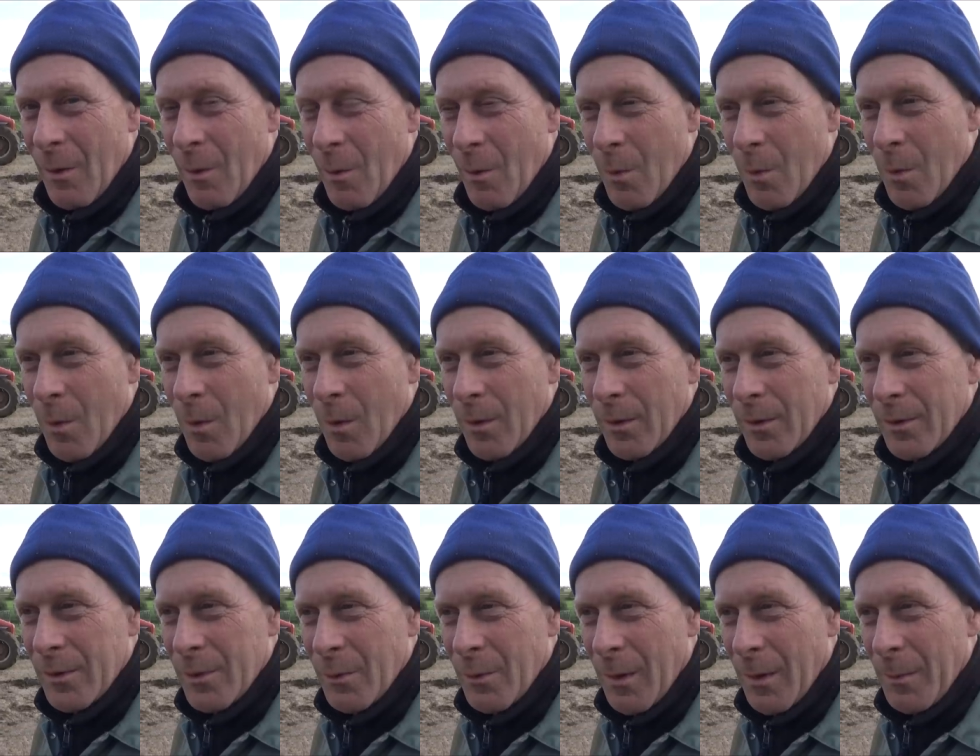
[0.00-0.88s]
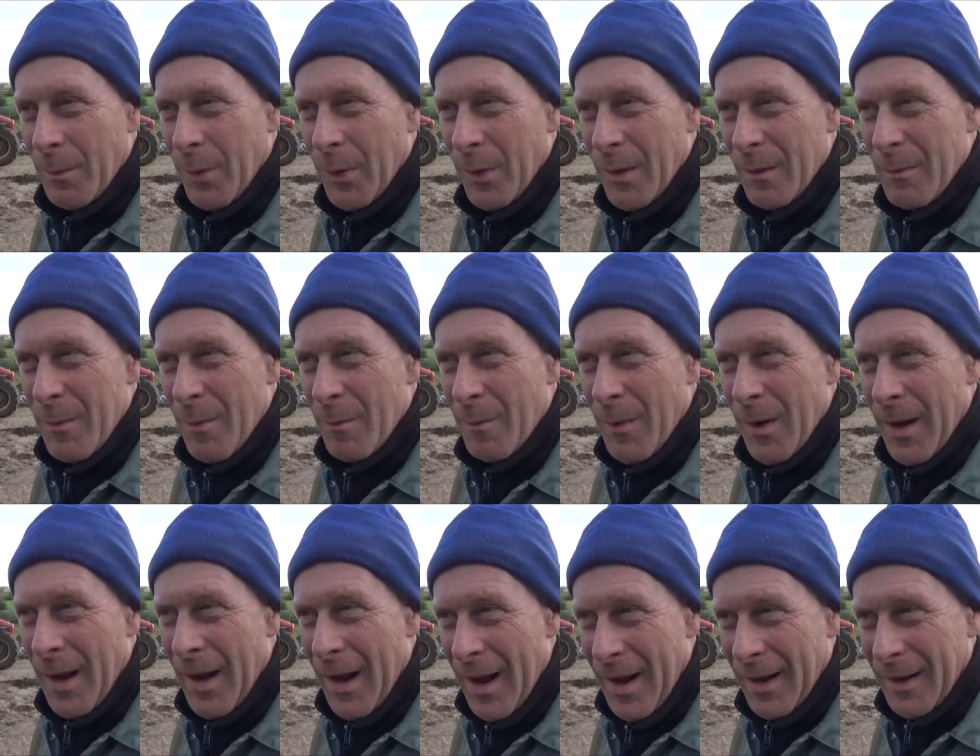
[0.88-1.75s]
Or do I put them on
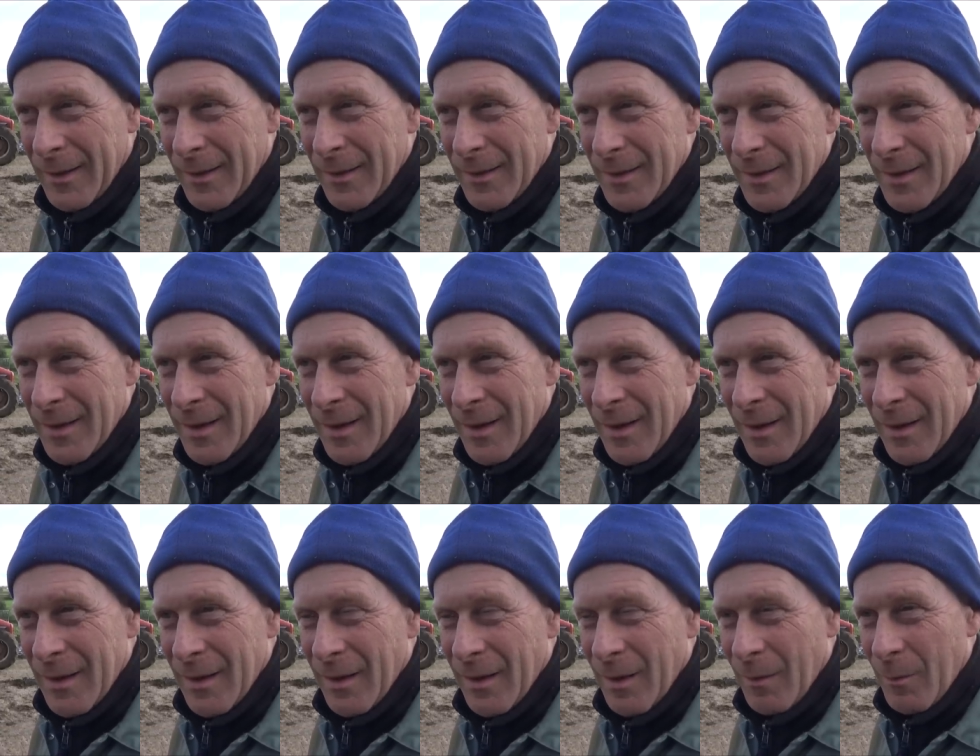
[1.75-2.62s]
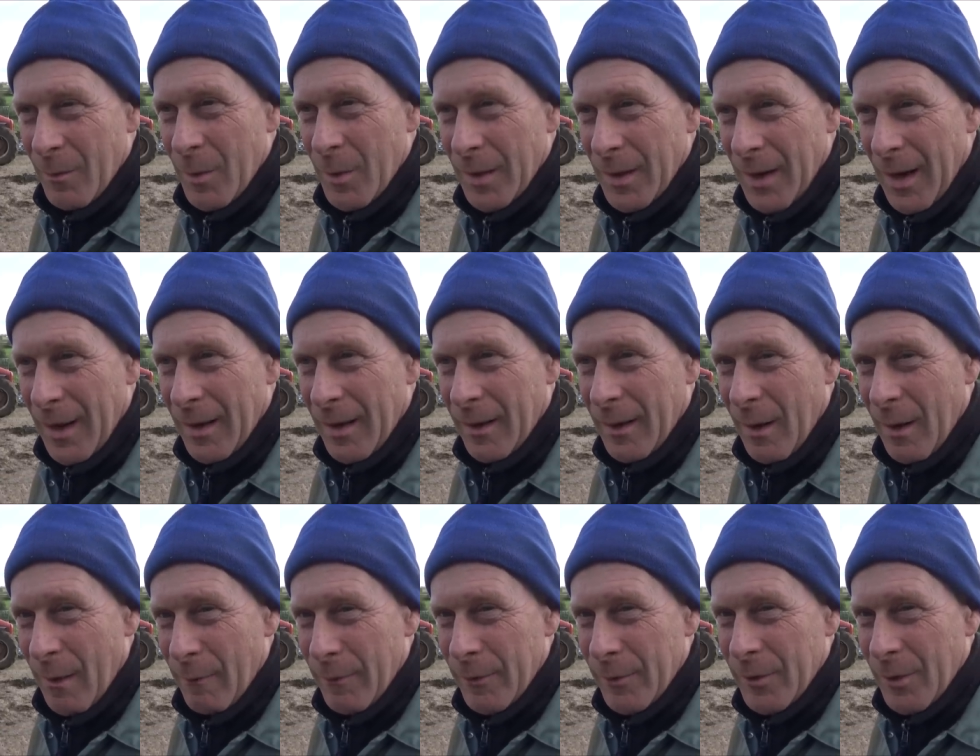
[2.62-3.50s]
by hand? I wouldn't get the
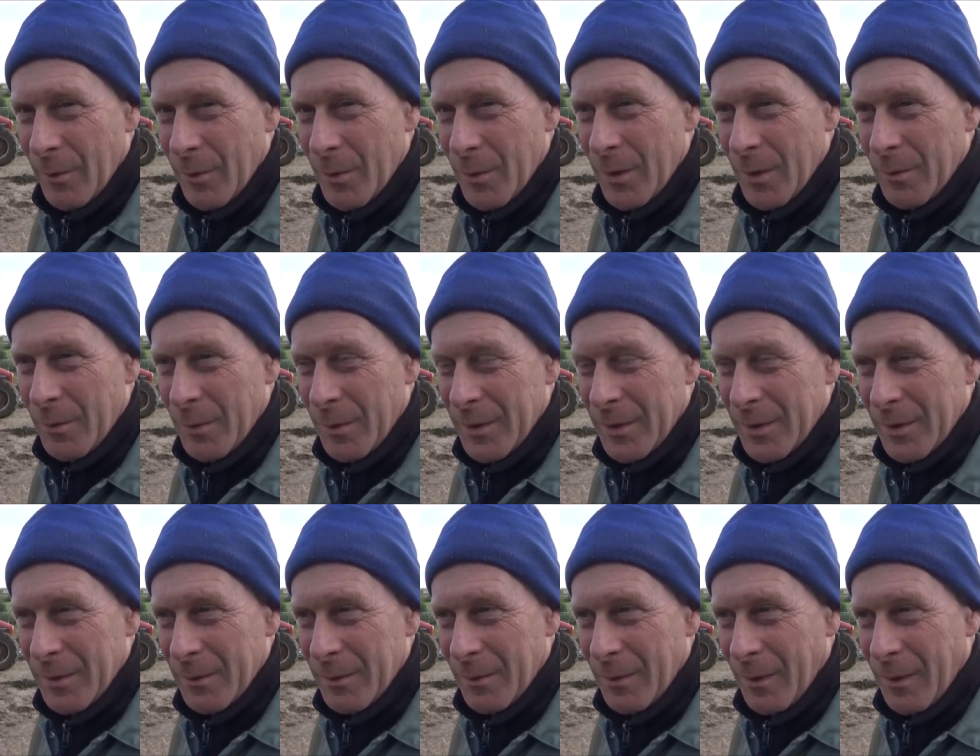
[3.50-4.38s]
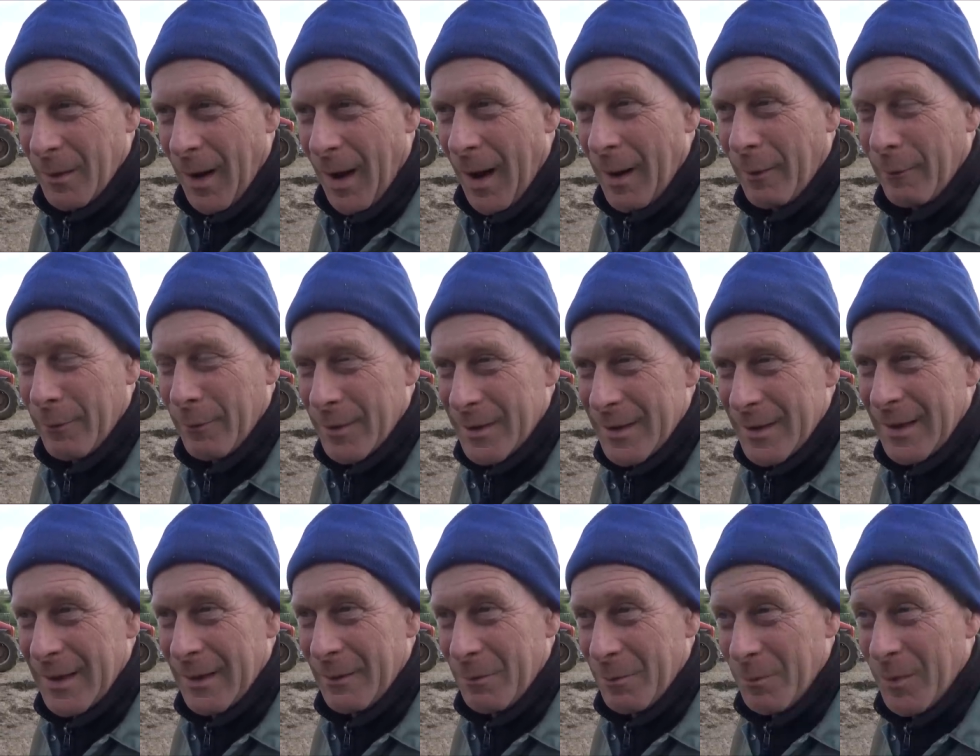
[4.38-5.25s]
coverage I would, which
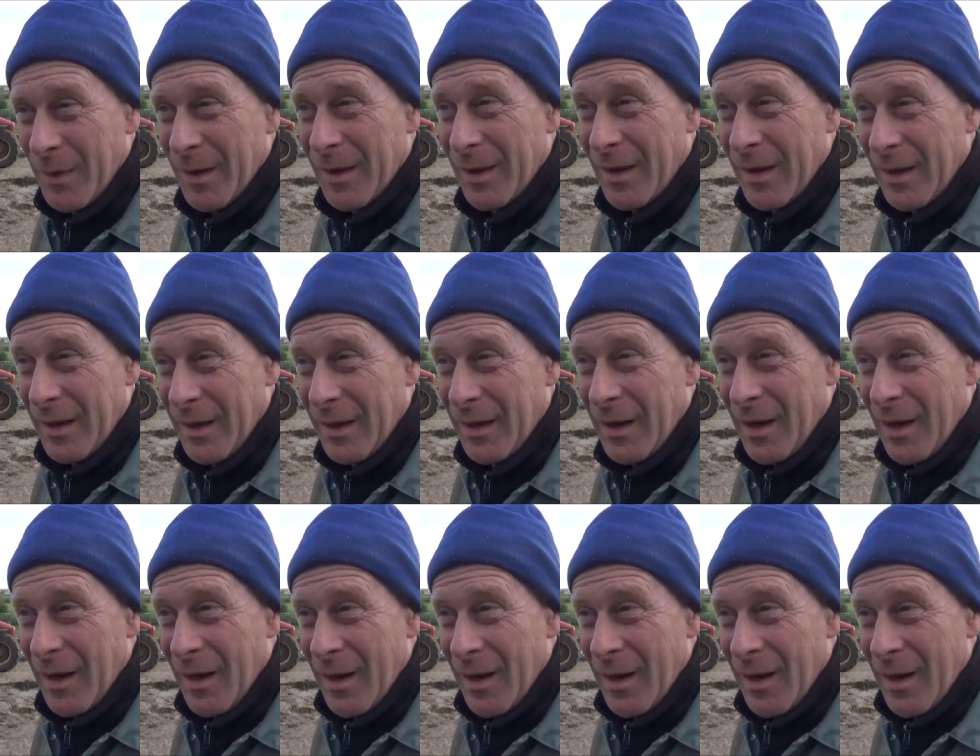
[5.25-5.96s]
accuracy with the